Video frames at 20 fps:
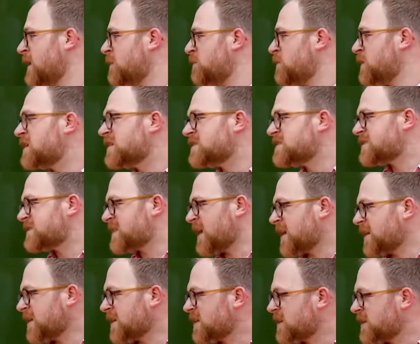because
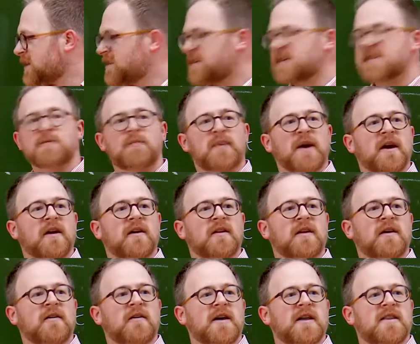technically this
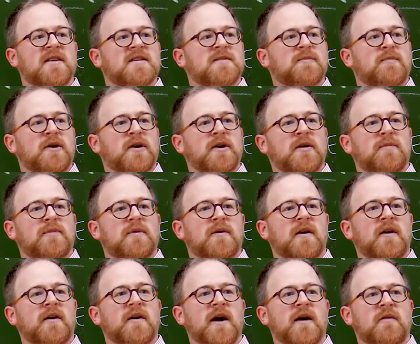parallel and this perp
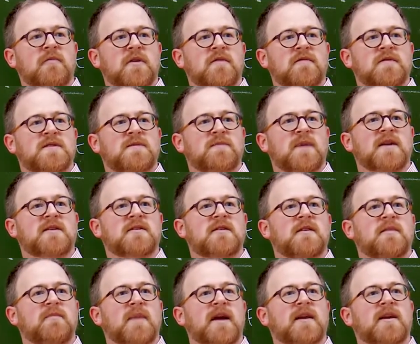are not with respect to
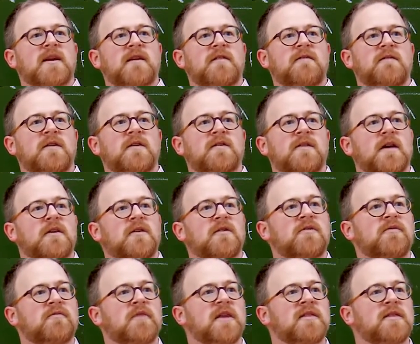the magnetic field that you
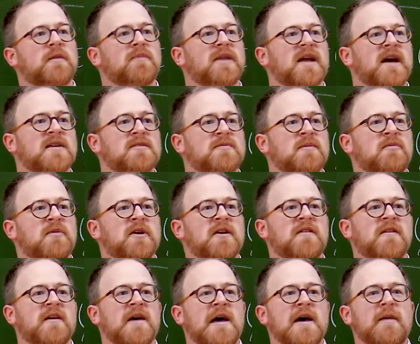thread the plasma
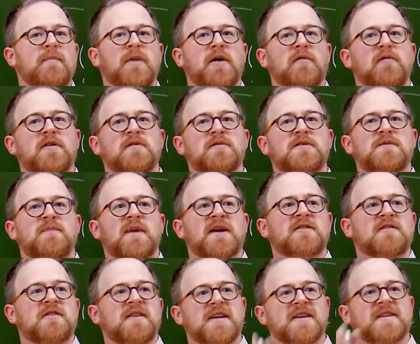with, but with
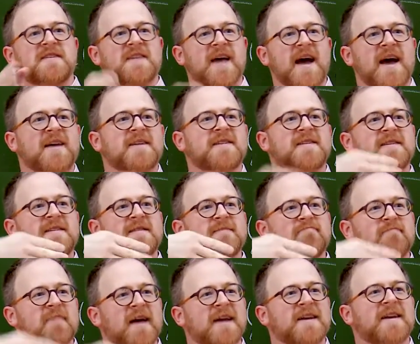respect to the exact
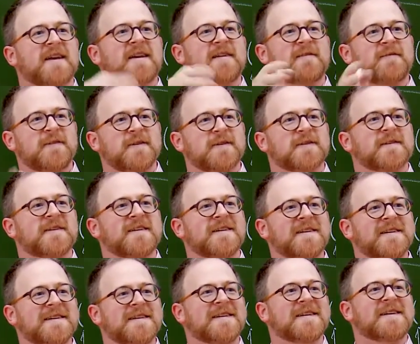magnetic field,
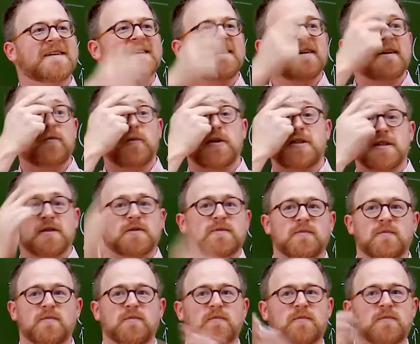which is
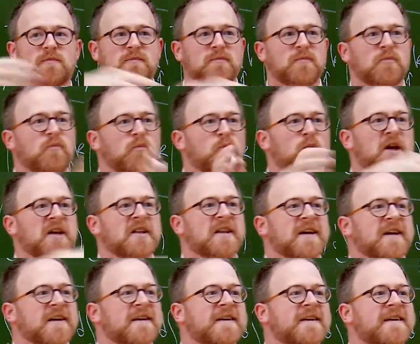
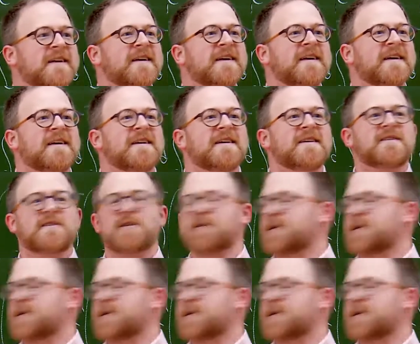wiggling. So